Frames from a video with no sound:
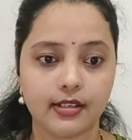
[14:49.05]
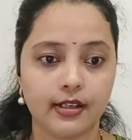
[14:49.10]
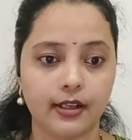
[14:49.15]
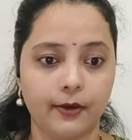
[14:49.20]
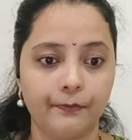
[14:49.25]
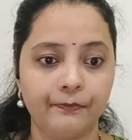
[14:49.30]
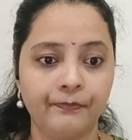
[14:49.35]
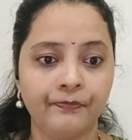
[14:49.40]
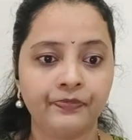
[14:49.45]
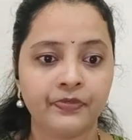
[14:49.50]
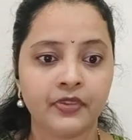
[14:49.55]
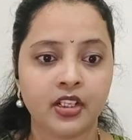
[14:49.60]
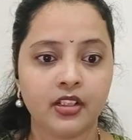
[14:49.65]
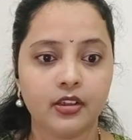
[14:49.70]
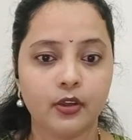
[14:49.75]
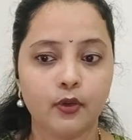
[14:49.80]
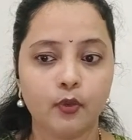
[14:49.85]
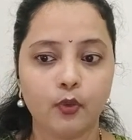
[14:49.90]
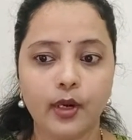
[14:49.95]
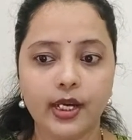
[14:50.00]
Now
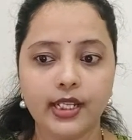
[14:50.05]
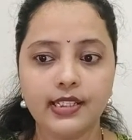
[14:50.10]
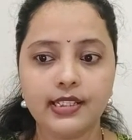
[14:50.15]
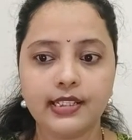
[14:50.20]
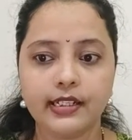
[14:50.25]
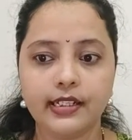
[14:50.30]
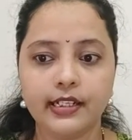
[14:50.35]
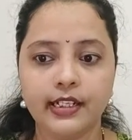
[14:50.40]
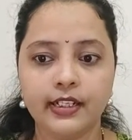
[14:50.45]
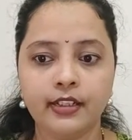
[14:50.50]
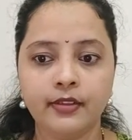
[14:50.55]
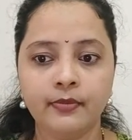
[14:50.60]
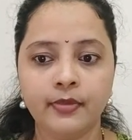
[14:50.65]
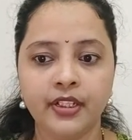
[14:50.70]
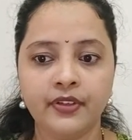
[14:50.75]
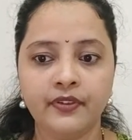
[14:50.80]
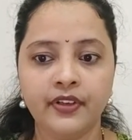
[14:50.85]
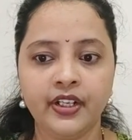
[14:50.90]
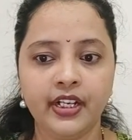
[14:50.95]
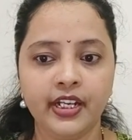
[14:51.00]
the one sitting in
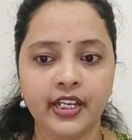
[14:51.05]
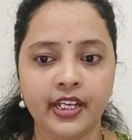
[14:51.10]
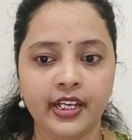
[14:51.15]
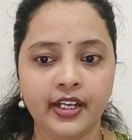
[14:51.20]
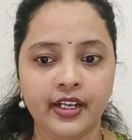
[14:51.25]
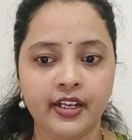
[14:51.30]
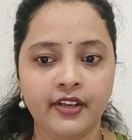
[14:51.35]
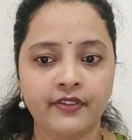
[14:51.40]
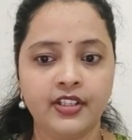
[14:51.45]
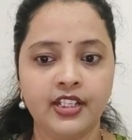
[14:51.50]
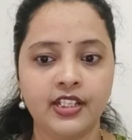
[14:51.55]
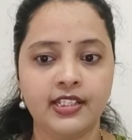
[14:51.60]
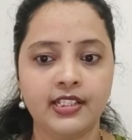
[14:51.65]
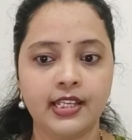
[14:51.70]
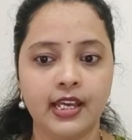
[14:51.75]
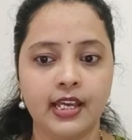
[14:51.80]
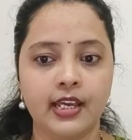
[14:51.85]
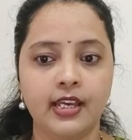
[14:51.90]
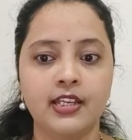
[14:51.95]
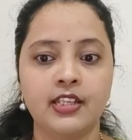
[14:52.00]
between D and F they
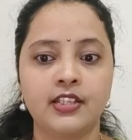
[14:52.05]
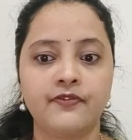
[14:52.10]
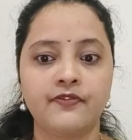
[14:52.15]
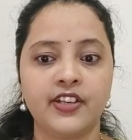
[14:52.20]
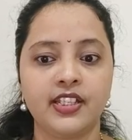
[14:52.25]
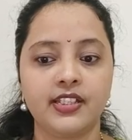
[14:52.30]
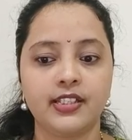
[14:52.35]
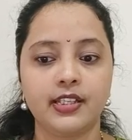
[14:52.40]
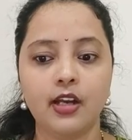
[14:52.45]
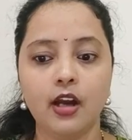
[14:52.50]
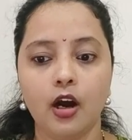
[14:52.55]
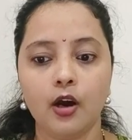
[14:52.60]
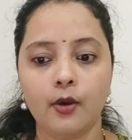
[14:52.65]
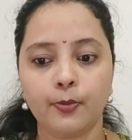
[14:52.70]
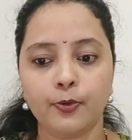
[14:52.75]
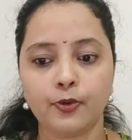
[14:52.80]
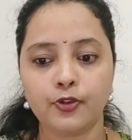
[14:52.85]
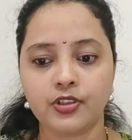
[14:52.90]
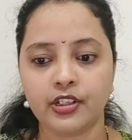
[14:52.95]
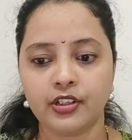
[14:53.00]
say is facing
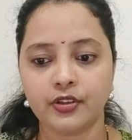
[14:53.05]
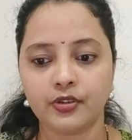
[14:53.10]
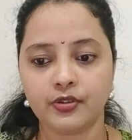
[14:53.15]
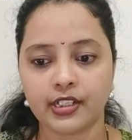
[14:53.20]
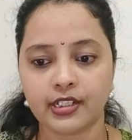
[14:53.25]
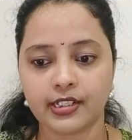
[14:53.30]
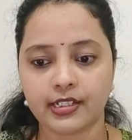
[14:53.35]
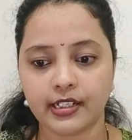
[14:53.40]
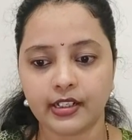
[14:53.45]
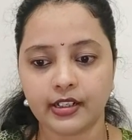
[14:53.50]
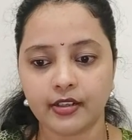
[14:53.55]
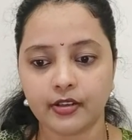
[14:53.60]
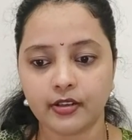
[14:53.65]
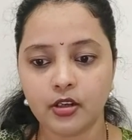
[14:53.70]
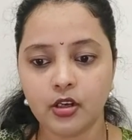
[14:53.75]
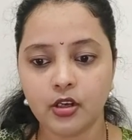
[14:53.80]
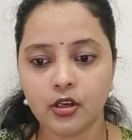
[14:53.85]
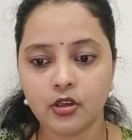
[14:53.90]
opposite to the center.